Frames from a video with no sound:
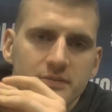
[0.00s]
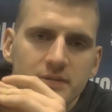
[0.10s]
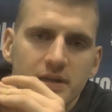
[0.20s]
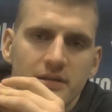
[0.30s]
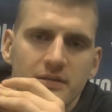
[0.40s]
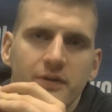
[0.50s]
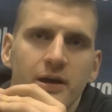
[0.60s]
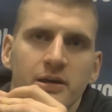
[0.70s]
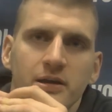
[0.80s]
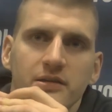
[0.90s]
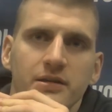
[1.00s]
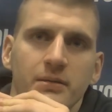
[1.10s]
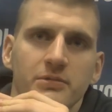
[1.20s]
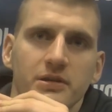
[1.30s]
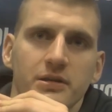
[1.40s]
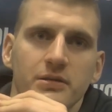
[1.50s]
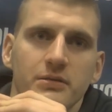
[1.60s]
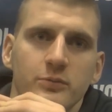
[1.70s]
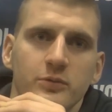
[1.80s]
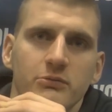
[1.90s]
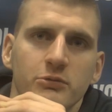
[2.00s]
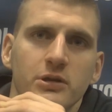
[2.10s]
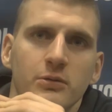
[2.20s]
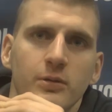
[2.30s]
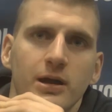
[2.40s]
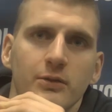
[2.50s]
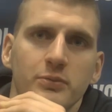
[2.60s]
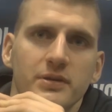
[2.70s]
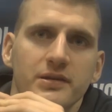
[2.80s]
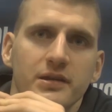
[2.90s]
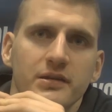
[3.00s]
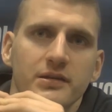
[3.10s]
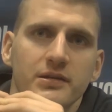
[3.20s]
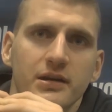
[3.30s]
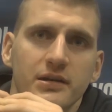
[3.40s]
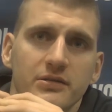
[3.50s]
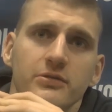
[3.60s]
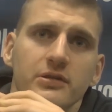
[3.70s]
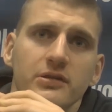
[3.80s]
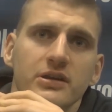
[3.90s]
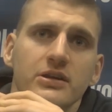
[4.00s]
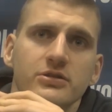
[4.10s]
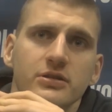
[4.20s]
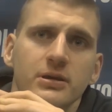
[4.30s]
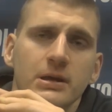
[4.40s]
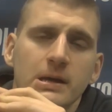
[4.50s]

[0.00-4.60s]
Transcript: like, fighting is something that we develop as a Nuggets organization.